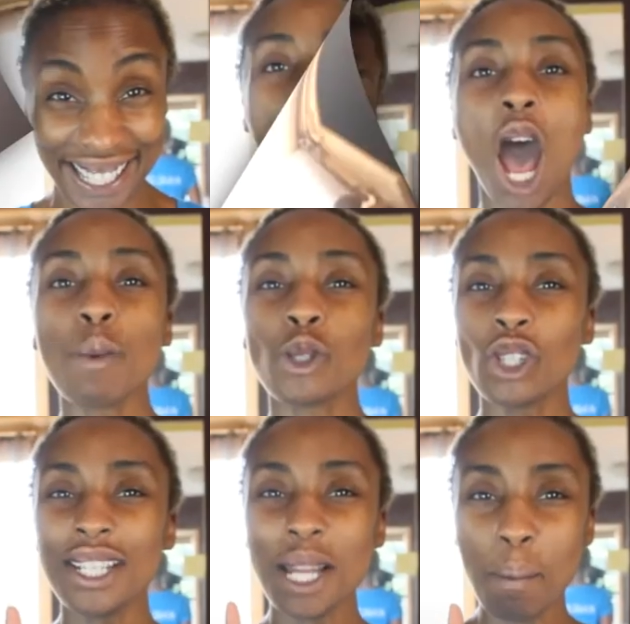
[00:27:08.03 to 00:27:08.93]

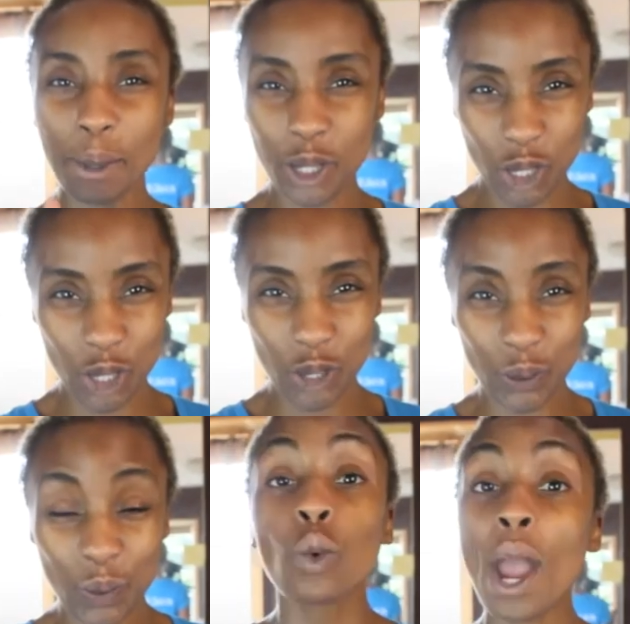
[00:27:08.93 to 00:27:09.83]
Option number
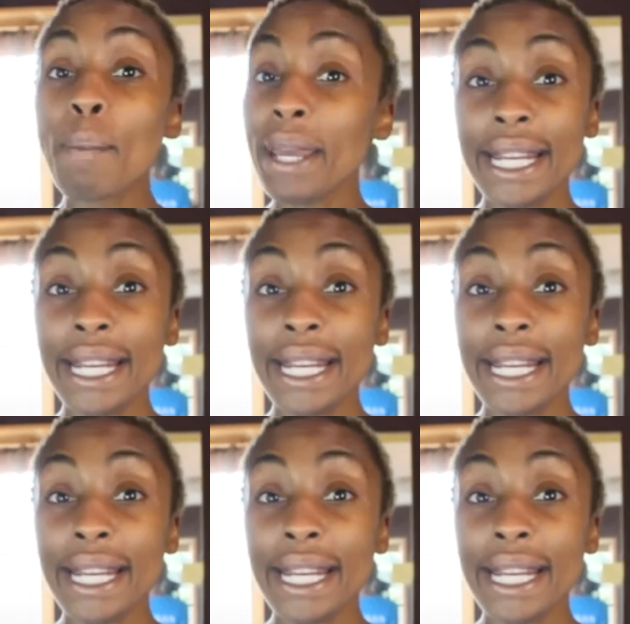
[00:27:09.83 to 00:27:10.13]
2, grab